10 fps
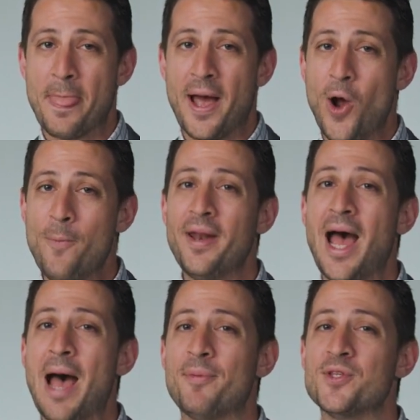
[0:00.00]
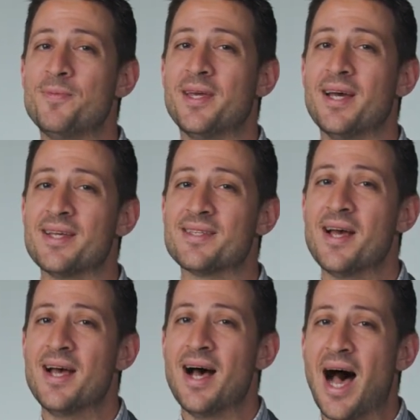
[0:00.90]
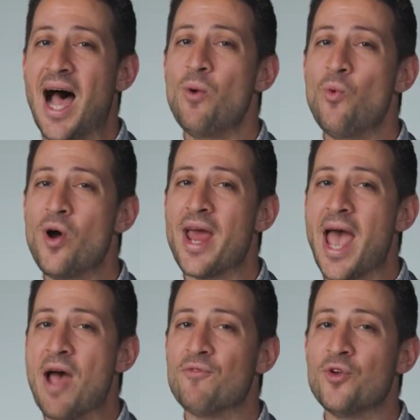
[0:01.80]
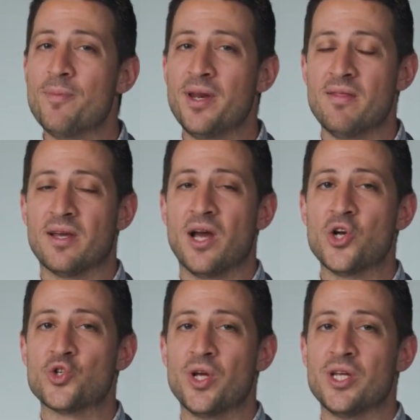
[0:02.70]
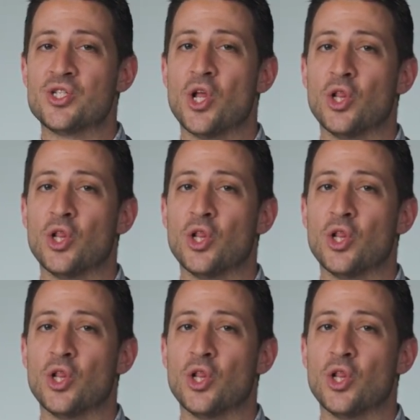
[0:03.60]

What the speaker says: I hope it happens because I want everybody in the country to